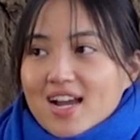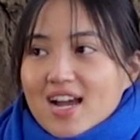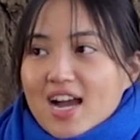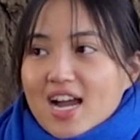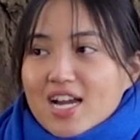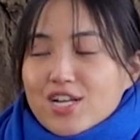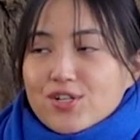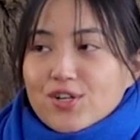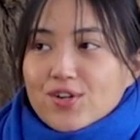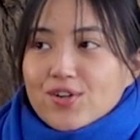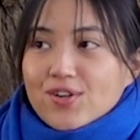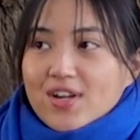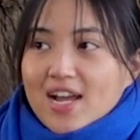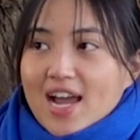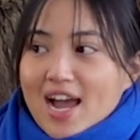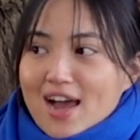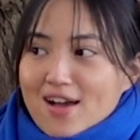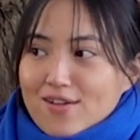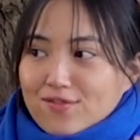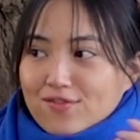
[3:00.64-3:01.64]
I don't
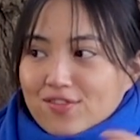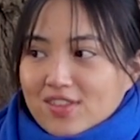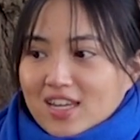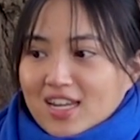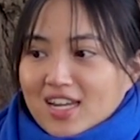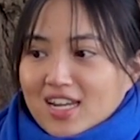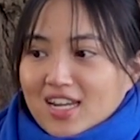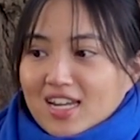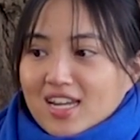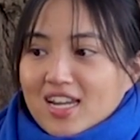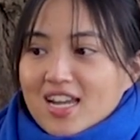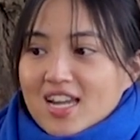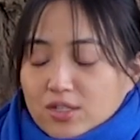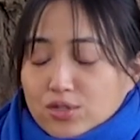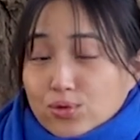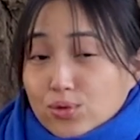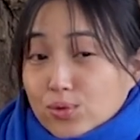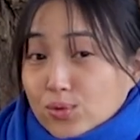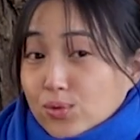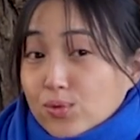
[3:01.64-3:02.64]
have the
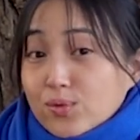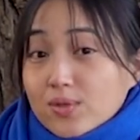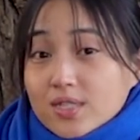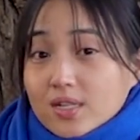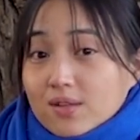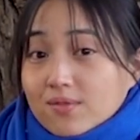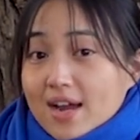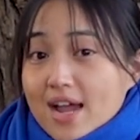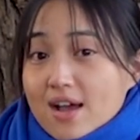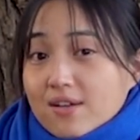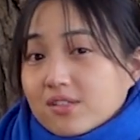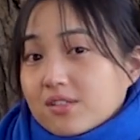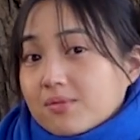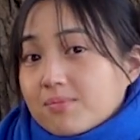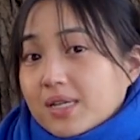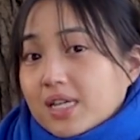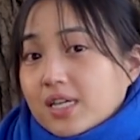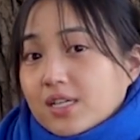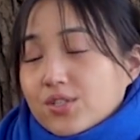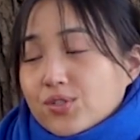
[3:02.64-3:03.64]
tools around
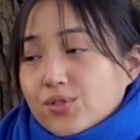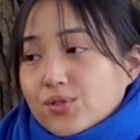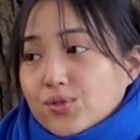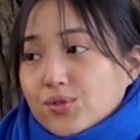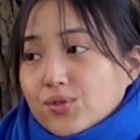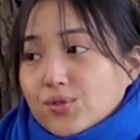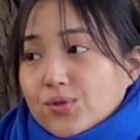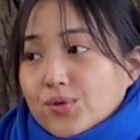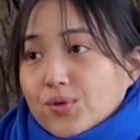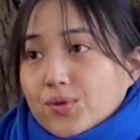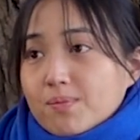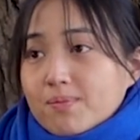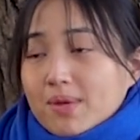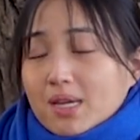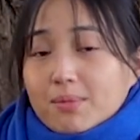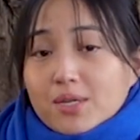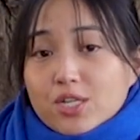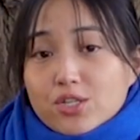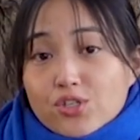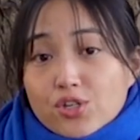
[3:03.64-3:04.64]
me to
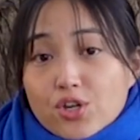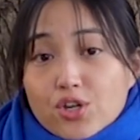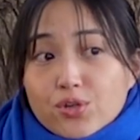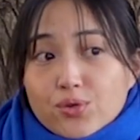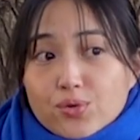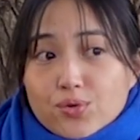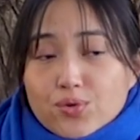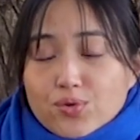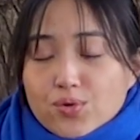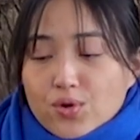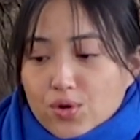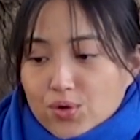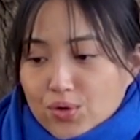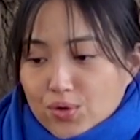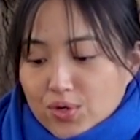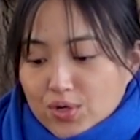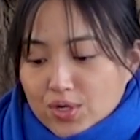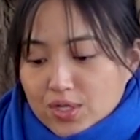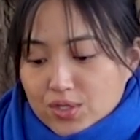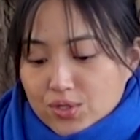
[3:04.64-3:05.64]
maybe journal
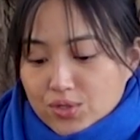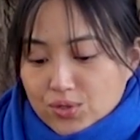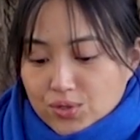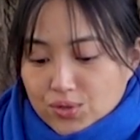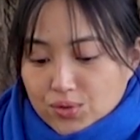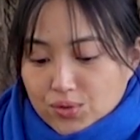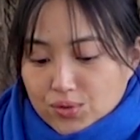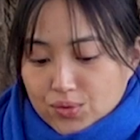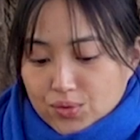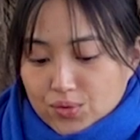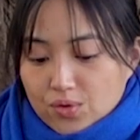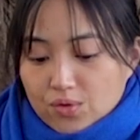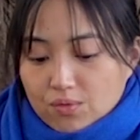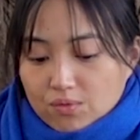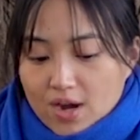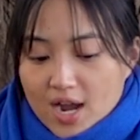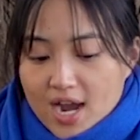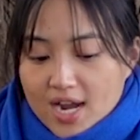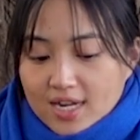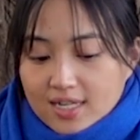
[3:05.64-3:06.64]
or to
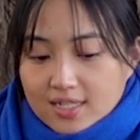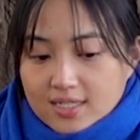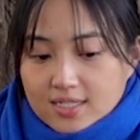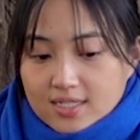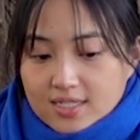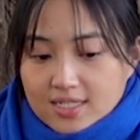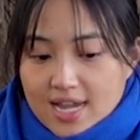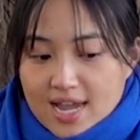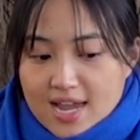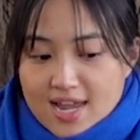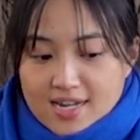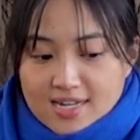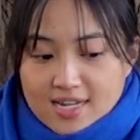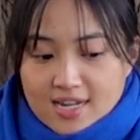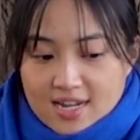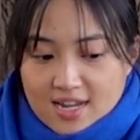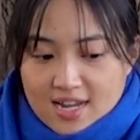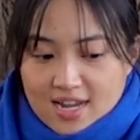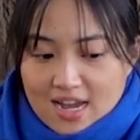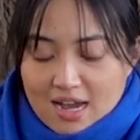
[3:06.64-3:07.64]
write. And
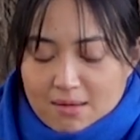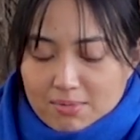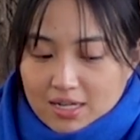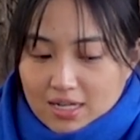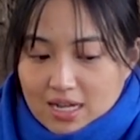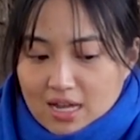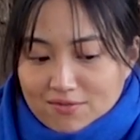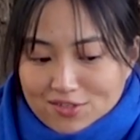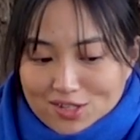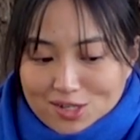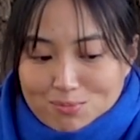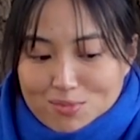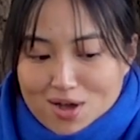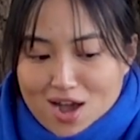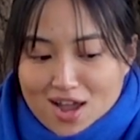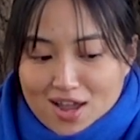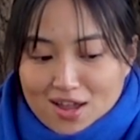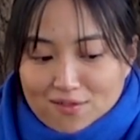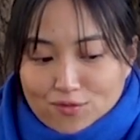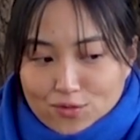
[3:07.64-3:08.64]
I've been loving
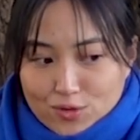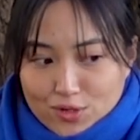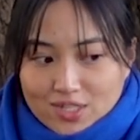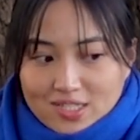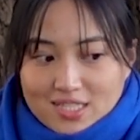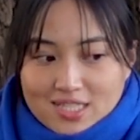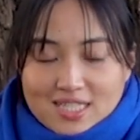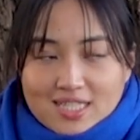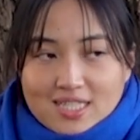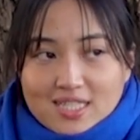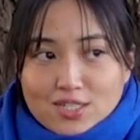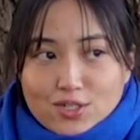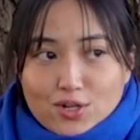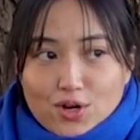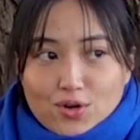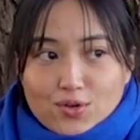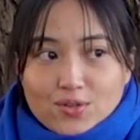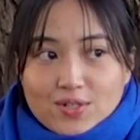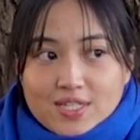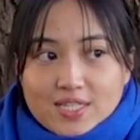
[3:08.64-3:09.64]
my voice
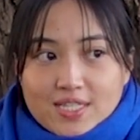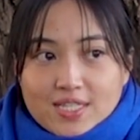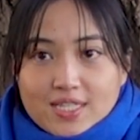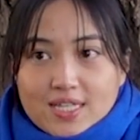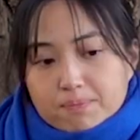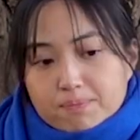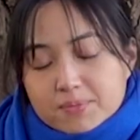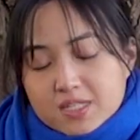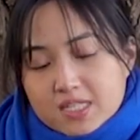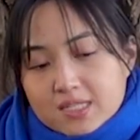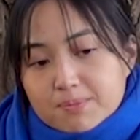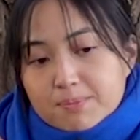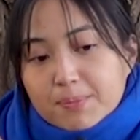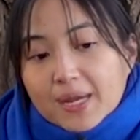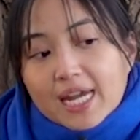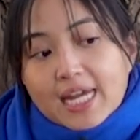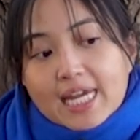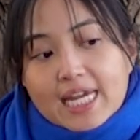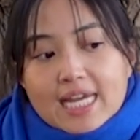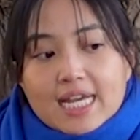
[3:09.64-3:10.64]
notes.
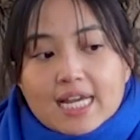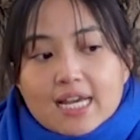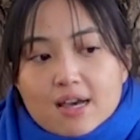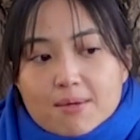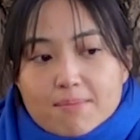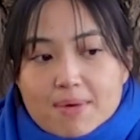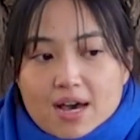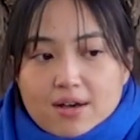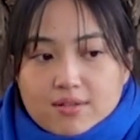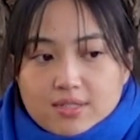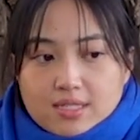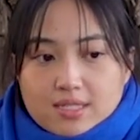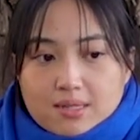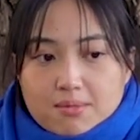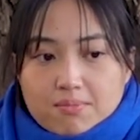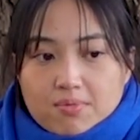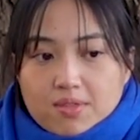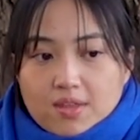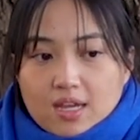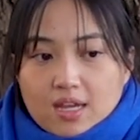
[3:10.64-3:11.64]
Speaking about
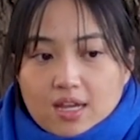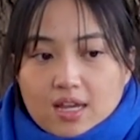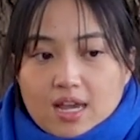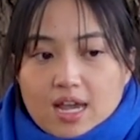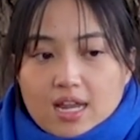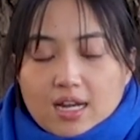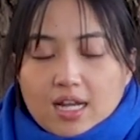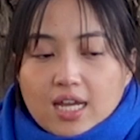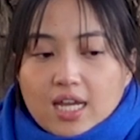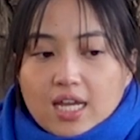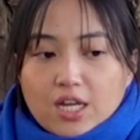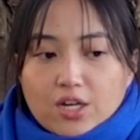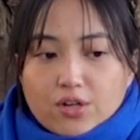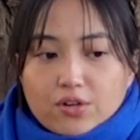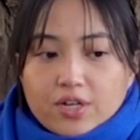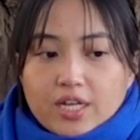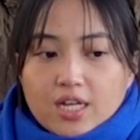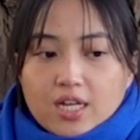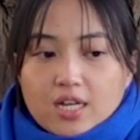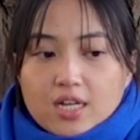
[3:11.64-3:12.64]
something and
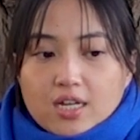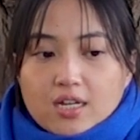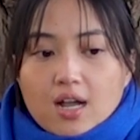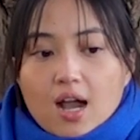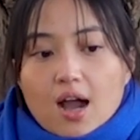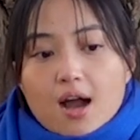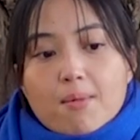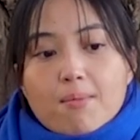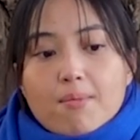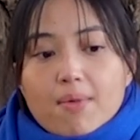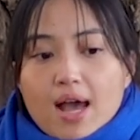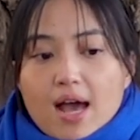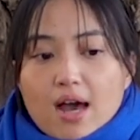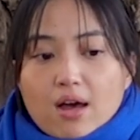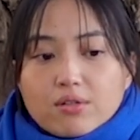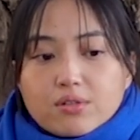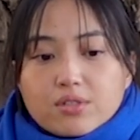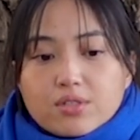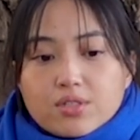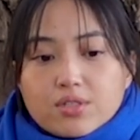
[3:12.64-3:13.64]
hearing it come
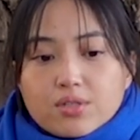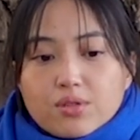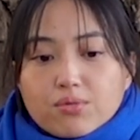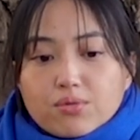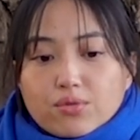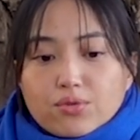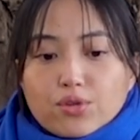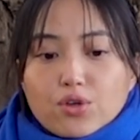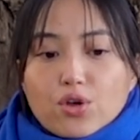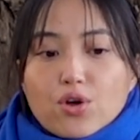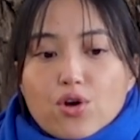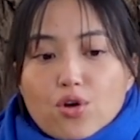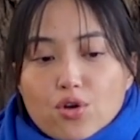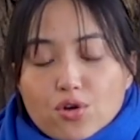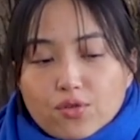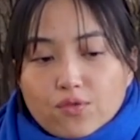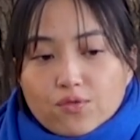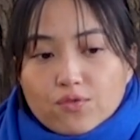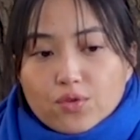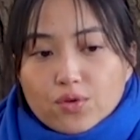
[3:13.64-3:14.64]
out through your
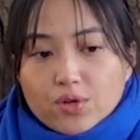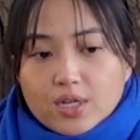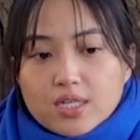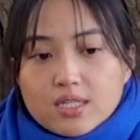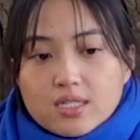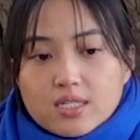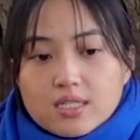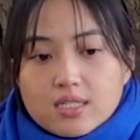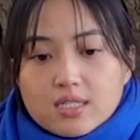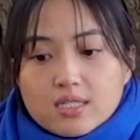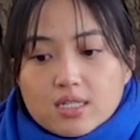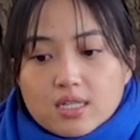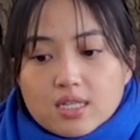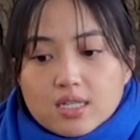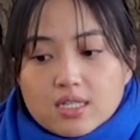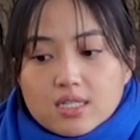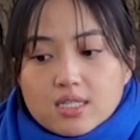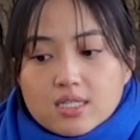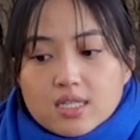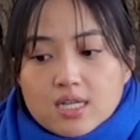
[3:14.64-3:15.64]
own voice
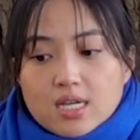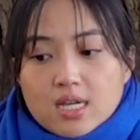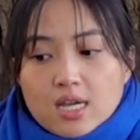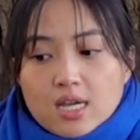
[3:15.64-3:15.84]
is